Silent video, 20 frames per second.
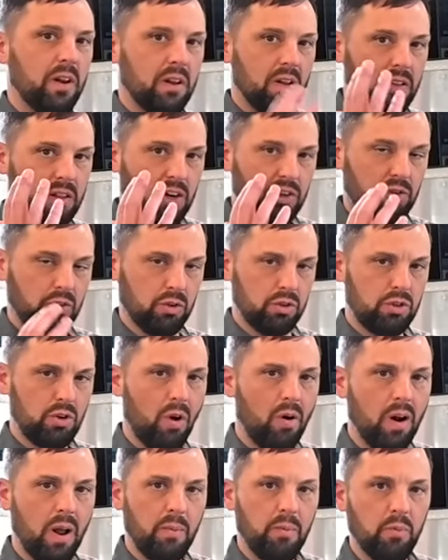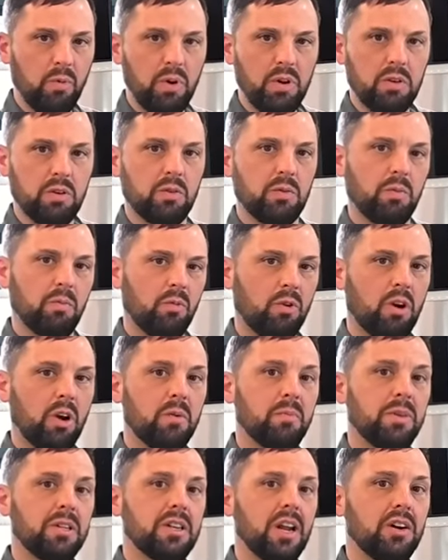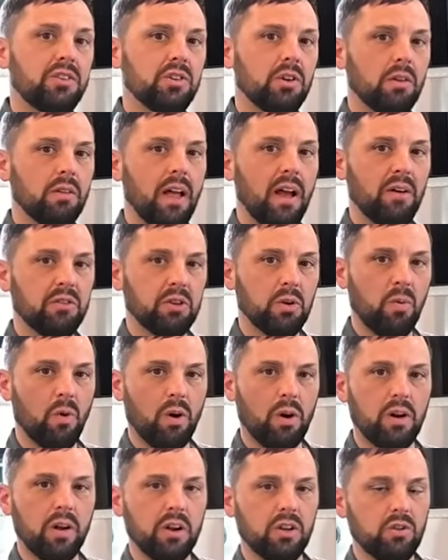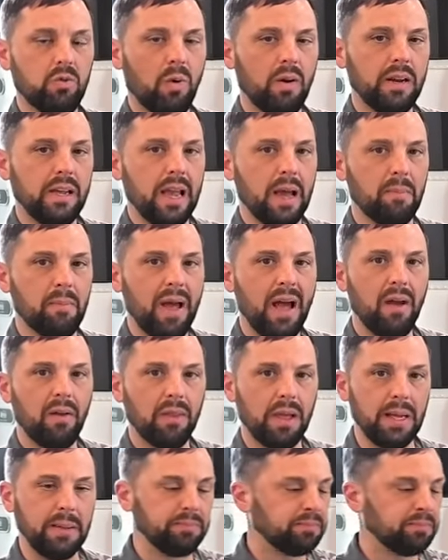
in the initial startup, which could potentially allow it to work on a 20-amp outlet.